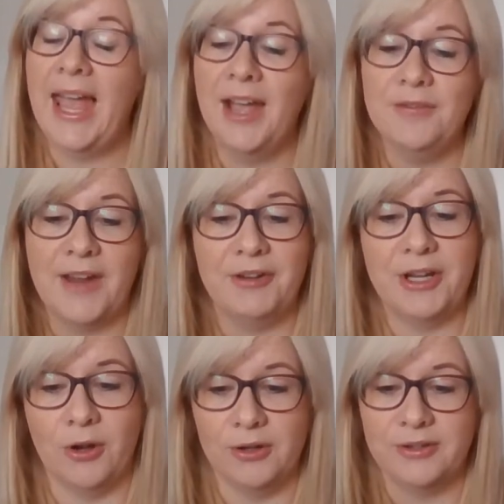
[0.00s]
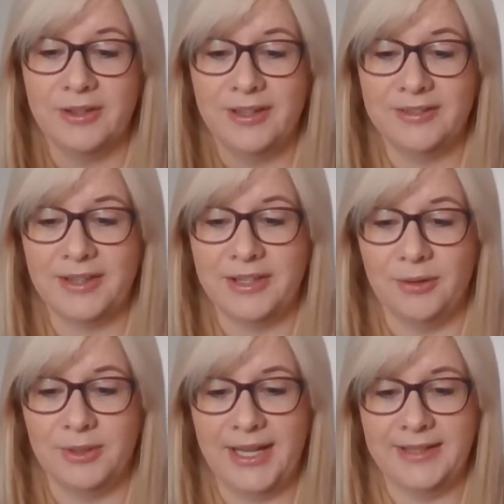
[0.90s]
How very odd, said the
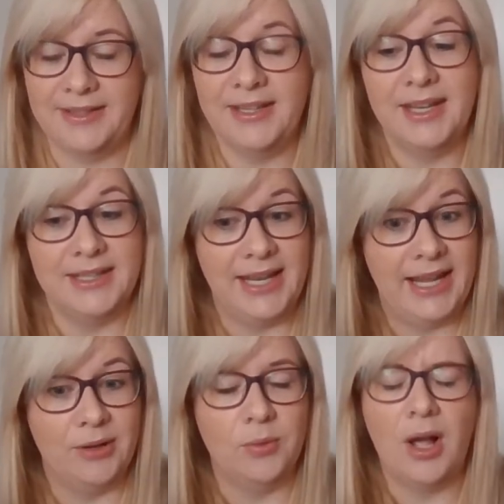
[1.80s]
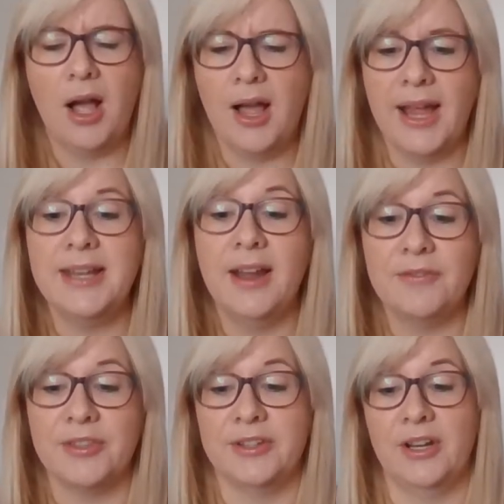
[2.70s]
old lady. Now, I
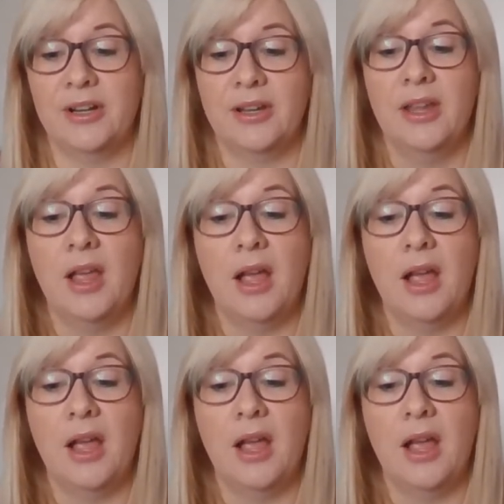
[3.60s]
love the dark.